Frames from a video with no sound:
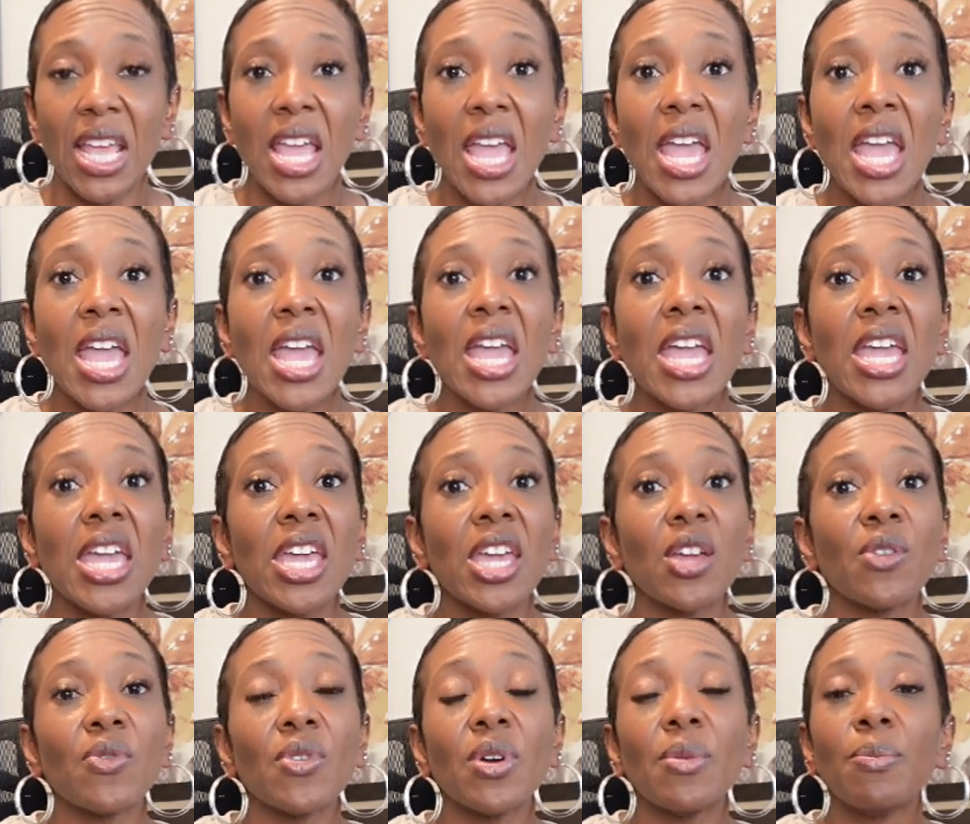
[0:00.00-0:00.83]

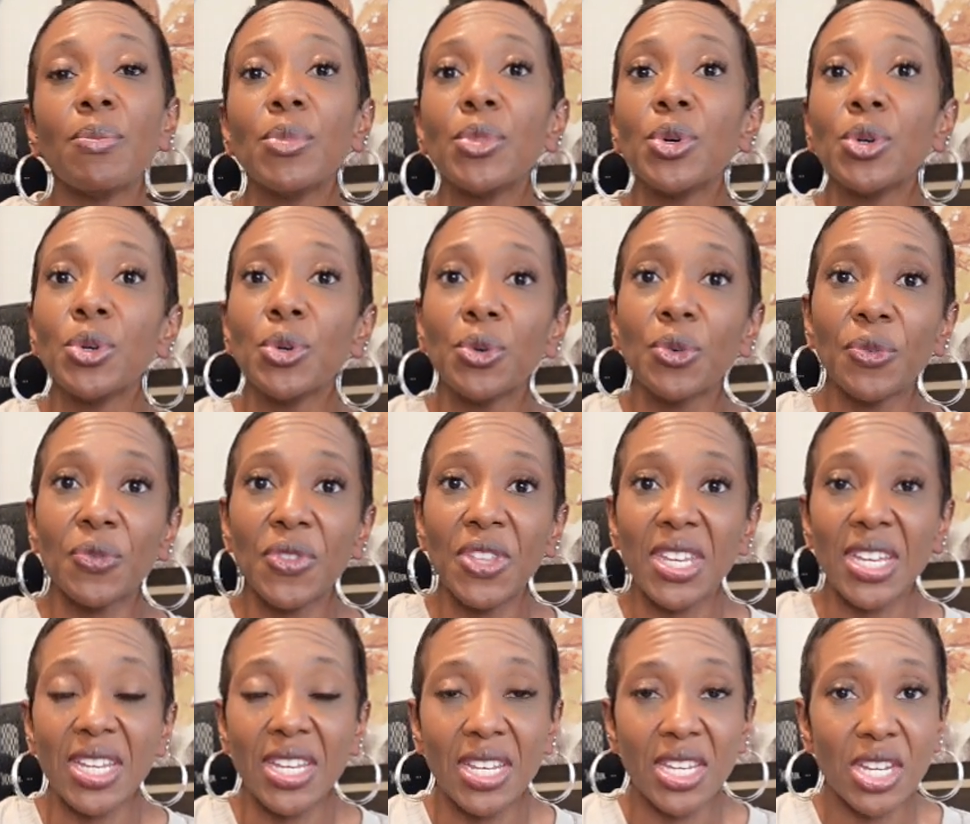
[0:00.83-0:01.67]
he removed
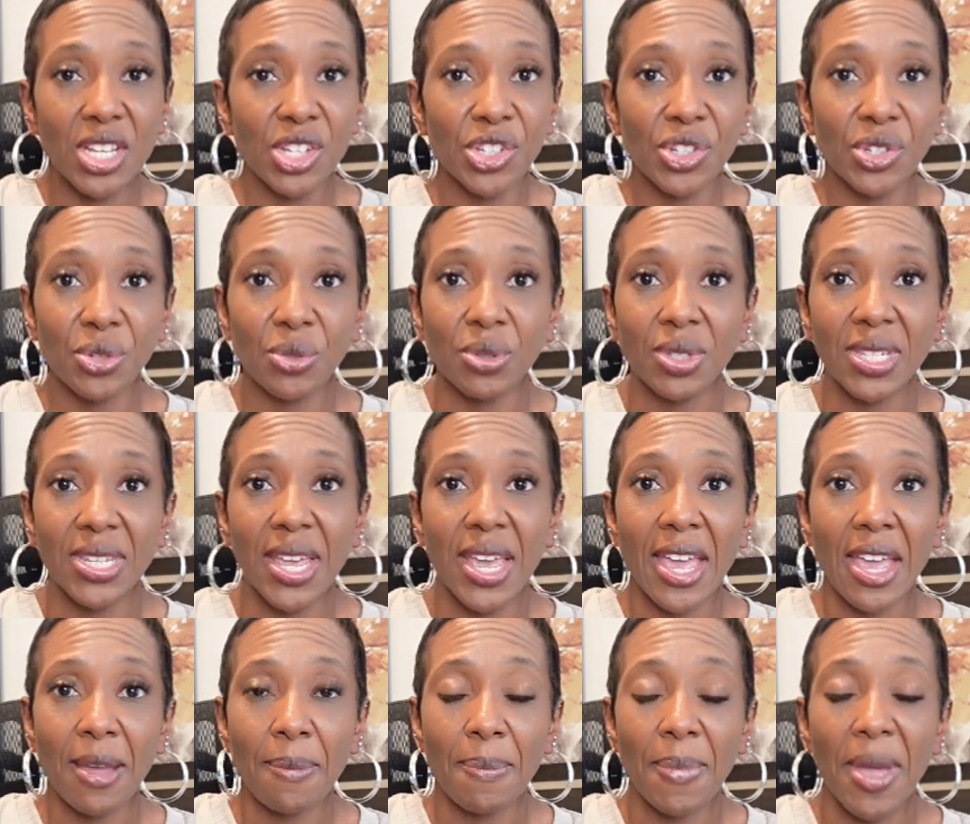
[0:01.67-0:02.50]
the initial
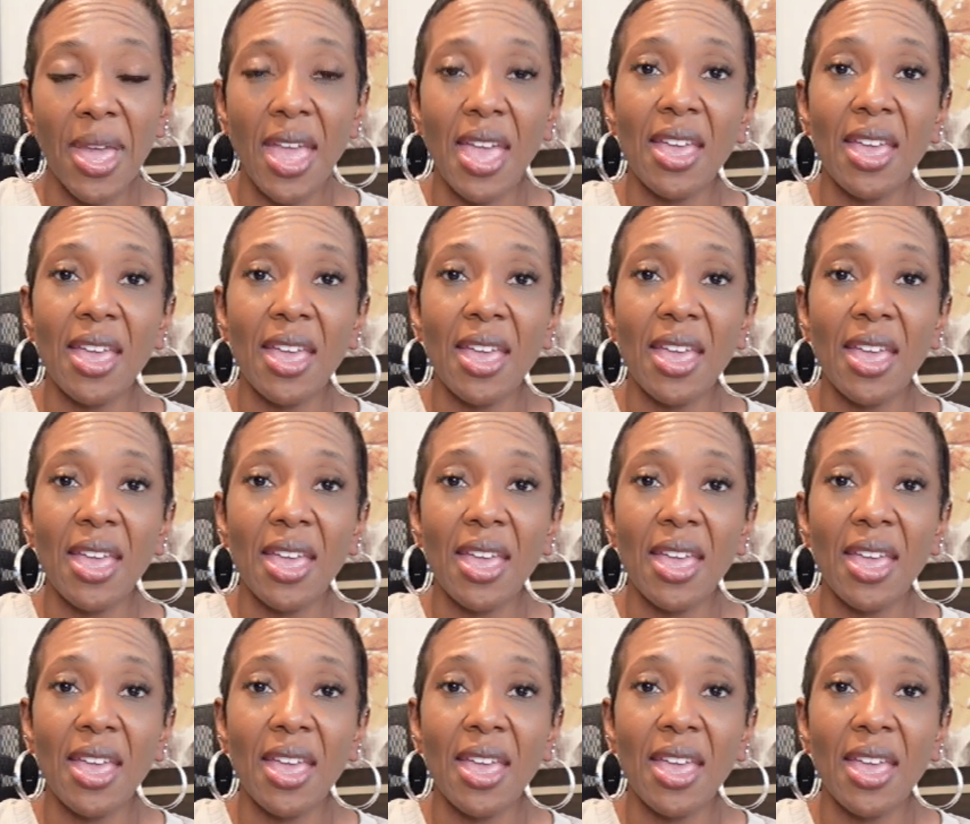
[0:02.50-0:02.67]
tape